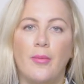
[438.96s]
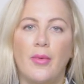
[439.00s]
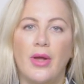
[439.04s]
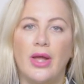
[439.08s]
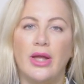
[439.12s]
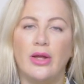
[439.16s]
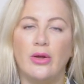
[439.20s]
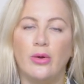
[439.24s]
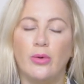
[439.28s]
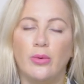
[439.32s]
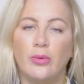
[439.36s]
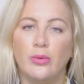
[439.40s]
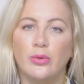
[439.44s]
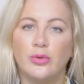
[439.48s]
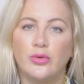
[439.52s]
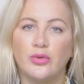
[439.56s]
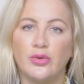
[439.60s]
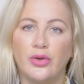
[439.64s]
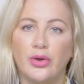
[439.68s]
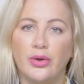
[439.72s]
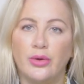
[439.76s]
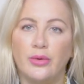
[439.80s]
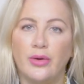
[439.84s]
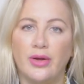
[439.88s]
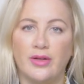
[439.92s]
It
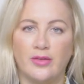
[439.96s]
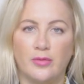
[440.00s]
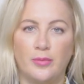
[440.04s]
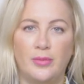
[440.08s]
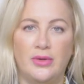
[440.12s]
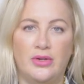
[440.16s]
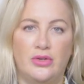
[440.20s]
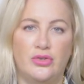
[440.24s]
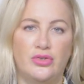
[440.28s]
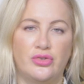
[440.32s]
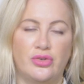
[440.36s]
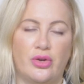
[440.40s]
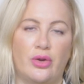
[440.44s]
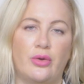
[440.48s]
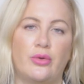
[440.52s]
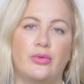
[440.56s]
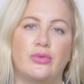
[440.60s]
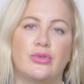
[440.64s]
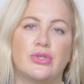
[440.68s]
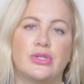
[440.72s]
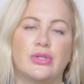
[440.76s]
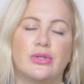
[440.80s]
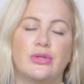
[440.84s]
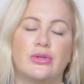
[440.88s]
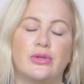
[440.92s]
also has been shown
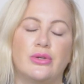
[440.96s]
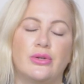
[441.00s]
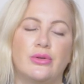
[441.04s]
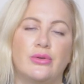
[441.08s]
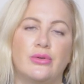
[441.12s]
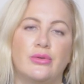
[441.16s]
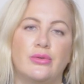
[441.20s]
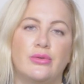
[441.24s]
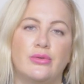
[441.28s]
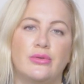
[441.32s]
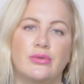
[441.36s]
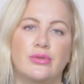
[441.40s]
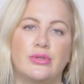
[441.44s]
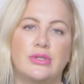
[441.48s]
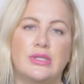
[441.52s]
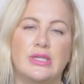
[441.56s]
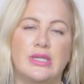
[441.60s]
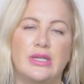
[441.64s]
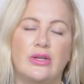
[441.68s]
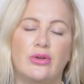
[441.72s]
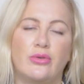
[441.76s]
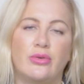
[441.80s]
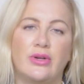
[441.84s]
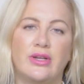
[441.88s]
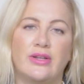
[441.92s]
to
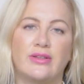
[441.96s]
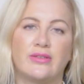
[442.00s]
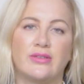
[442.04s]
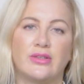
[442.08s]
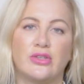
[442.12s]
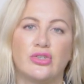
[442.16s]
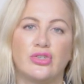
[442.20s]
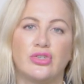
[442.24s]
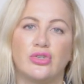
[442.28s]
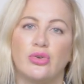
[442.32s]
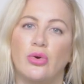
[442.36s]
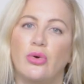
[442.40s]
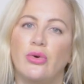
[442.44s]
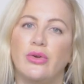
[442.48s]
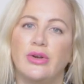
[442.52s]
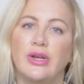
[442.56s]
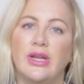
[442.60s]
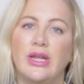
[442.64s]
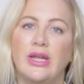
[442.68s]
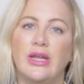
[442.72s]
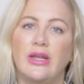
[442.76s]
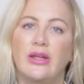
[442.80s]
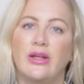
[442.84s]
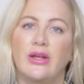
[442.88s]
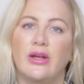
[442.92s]
decrease the
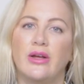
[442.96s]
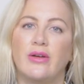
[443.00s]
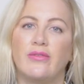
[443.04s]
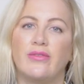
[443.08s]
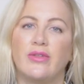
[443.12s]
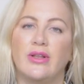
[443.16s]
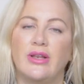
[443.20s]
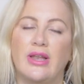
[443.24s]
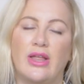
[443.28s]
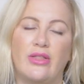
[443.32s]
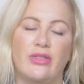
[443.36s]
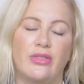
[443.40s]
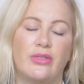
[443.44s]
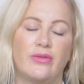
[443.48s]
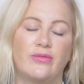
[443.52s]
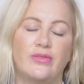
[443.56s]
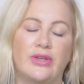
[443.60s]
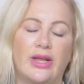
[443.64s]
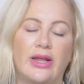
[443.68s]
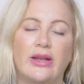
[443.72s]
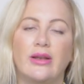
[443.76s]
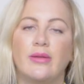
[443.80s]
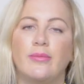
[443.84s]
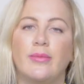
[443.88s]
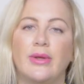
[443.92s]
shortening of the length of
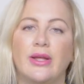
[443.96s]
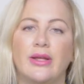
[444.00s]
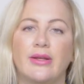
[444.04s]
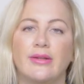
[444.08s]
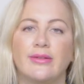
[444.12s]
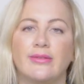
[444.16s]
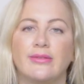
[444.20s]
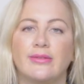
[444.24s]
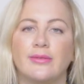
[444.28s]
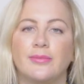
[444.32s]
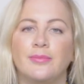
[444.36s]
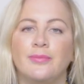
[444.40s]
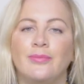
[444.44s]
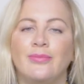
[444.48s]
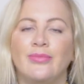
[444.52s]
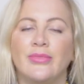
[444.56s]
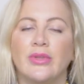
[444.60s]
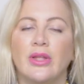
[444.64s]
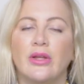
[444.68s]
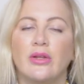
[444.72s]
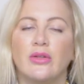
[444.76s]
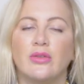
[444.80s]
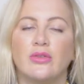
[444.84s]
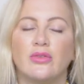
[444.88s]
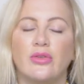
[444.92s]
telomeres.
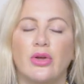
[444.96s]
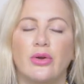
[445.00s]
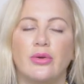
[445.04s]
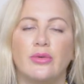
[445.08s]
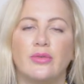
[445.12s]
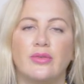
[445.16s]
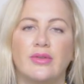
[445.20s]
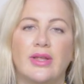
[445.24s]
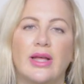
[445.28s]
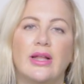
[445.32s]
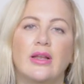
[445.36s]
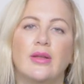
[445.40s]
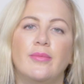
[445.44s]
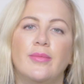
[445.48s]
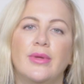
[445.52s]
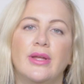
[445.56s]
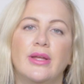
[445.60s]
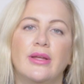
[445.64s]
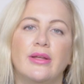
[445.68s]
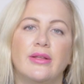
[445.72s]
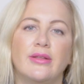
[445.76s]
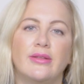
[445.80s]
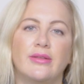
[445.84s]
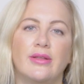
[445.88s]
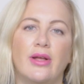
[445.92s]
So
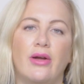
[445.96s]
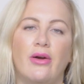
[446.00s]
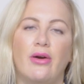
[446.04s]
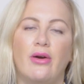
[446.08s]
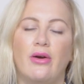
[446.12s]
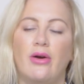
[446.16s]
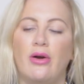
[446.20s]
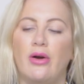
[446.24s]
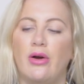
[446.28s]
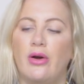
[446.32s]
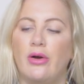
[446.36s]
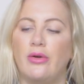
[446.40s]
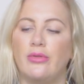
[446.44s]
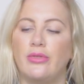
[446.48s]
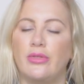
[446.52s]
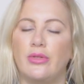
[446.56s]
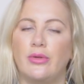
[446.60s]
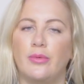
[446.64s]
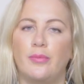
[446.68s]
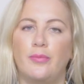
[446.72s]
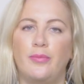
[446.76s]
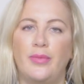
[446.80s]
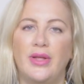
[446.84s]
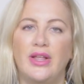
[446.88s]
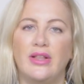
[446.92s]
telomeres are
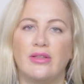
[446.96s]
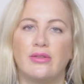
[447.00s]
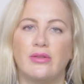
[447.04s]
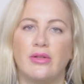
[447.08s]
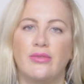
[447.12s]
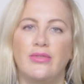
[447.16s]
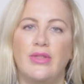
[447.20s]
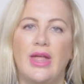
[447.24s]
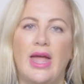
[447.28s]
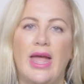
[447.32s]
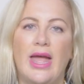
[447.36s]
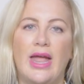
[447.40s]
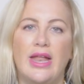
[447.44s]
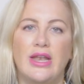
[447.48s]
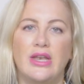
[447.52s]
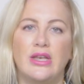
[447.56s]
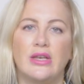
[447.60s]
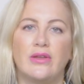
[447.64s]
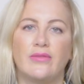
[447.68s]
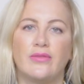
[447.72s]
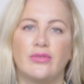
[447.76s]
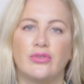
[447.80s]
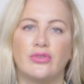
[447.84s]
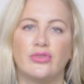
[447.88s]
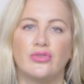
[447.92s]
the bits on the end
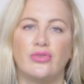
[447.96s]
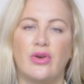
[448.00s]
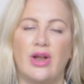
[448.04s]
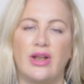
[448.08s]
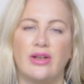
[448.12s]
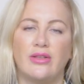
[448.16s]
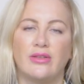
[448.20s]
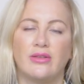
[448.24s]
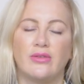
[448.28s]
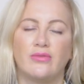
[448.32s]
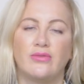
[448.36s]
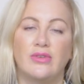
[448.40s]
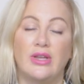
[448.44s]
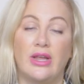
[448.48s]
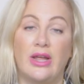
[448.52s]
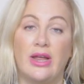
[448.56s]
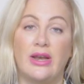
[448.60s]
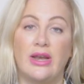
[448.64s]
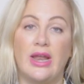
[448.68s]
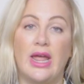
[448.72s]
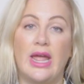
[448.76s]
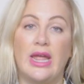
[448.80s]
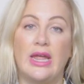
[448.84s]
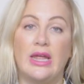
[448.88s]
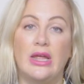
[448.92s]
of strands of
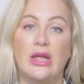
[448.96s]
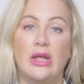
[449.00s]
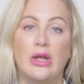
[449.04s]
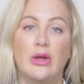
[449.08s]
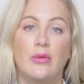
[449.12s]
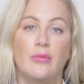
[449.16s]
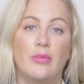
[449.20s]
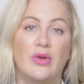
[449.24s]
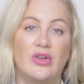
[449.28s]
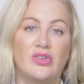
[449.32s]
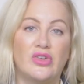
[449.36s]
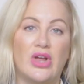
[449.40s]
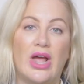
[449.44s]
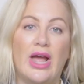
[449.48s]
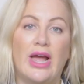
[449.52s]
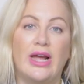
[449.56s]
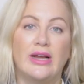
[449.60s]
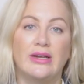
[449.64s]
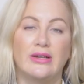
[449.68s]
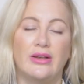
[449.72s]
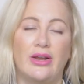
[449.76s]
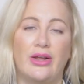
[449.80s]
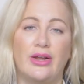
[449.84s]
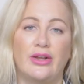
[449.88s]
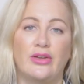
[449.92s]
DNA which
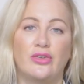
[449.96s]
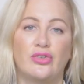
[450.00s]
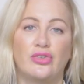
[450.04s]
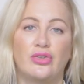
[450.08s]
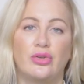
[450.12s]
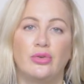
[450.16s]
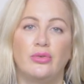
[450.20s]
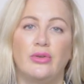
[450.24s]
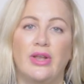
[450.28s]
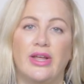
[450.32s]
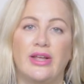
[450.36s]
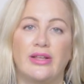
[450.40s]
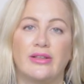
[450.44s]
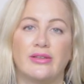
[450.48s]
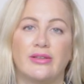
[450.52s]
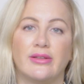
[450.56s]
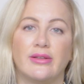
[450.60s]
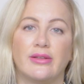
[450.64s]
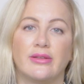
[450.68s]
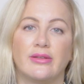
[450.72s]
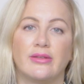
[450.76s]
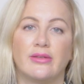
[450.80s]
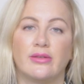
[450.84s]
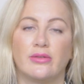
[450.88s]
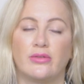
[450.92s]
act like
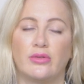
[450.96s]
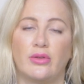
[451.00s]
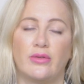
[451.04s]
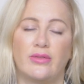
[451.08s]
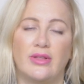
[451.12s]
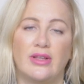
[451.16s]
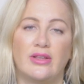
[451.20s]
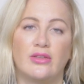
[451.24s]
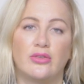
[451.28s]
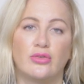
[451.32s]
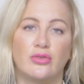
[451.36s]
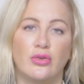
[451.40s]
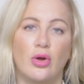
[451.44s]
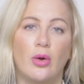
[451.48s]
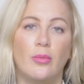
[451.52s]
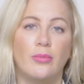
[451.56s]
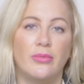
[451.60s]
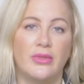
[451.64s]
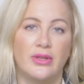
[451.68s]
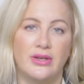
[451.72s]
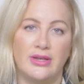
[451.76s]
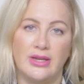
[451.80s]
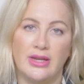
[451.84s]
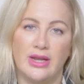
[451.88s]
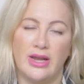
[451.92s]
shoelaces. So they stop
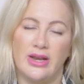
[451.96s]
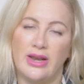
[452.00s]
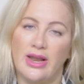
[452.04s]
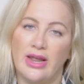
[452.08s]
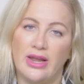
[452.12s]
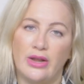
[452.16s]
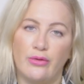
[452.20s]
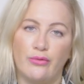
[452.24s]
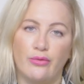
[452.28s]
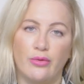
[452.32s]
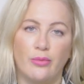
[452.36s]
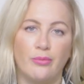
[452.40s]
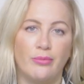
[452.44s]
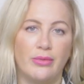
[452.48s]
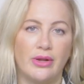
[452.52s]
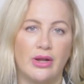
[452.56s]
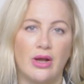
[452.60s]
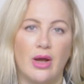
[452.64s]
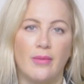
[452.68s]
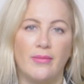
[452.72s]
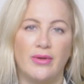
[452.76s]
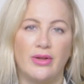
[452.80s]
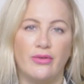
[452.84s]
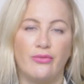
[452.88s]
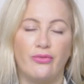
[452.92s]
the DNA from
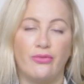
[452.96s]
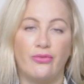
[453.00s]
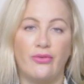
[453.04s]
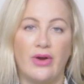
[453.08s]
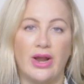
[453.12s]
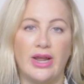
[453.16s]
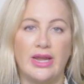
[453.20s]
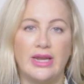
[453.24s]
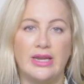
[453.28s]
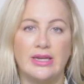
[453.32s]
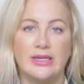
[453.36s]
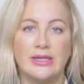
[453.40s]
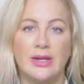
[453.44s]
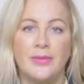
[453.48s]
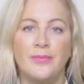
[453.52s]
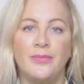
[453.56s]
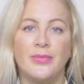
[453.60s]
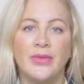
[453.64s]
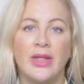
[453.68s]
becoming frayed.